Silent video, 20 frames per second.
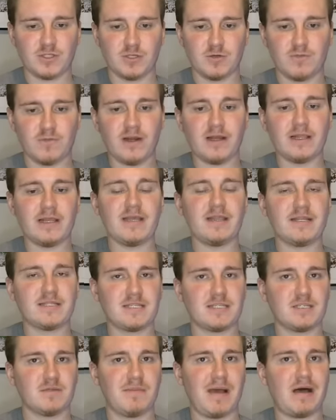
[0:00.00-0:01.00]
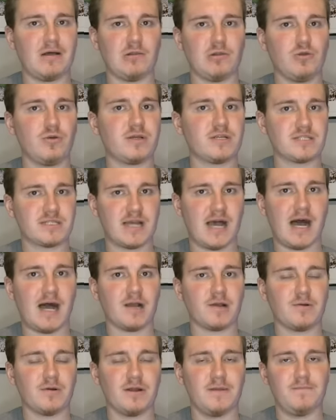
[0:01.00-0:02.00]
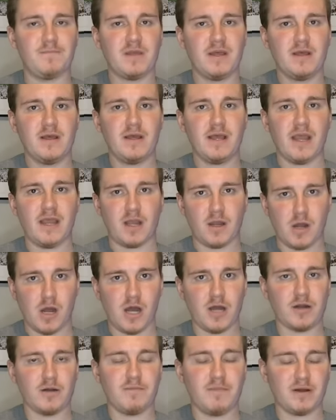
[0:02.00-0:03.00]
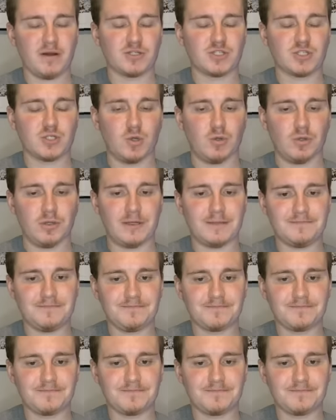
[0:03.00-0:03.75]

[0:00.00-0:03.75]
So really, this is about Lucas Cochran and Connor Mirasola.